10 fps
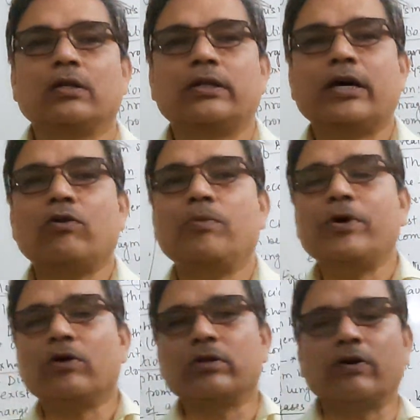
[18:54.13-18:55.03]
there will
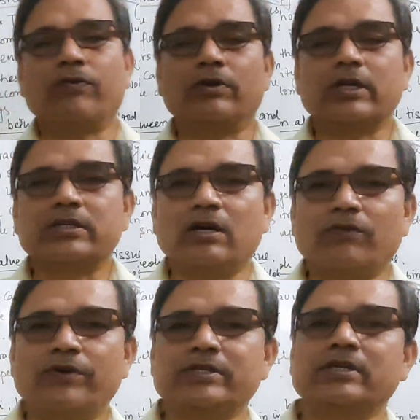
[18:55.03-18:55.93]
be on the
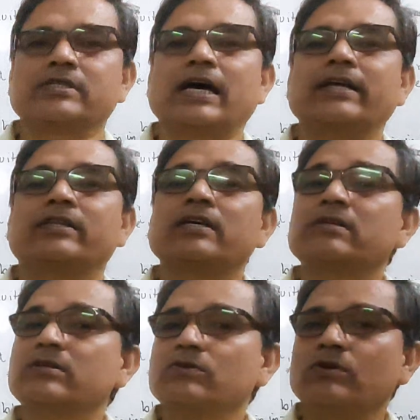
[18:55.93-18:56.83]
surfaces, I
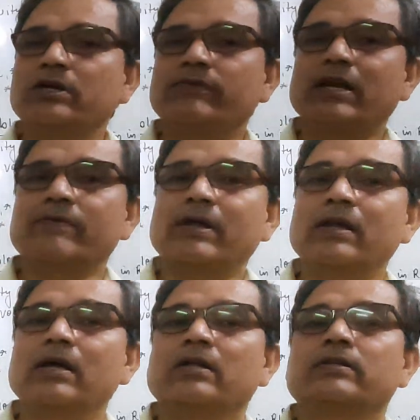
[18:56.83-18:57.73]
think you know it very
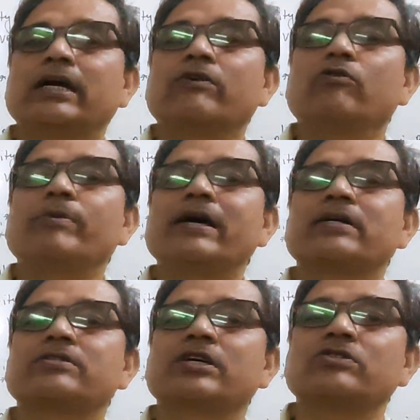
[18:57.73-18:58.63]
well, that will be
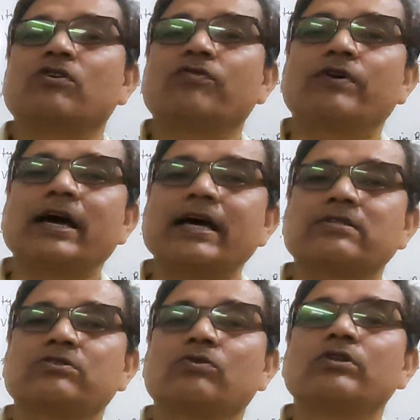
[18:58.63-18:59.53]
exchange of
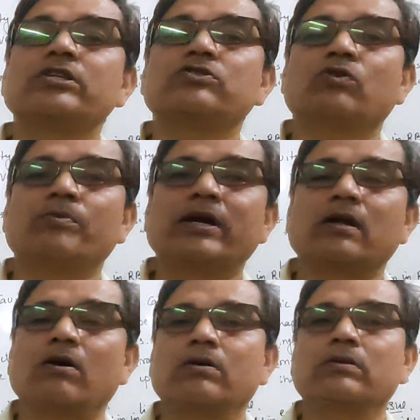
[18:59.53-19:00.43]
gas through the
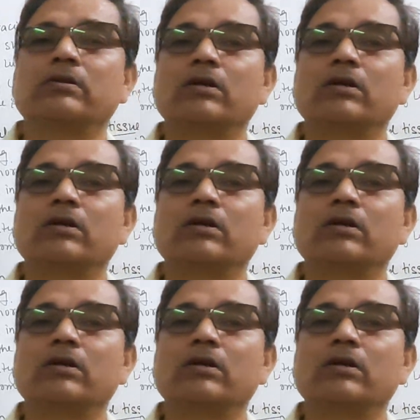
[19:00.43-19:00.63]
stomata. The